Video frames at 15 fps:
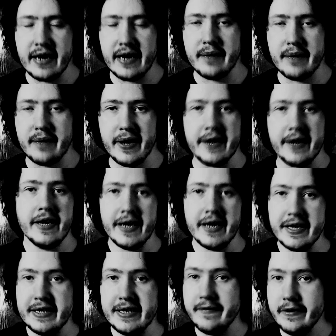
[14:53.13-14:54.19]
I'm
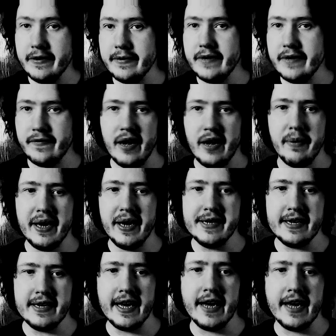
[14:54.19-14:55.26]
definitely wouldn't fly by today.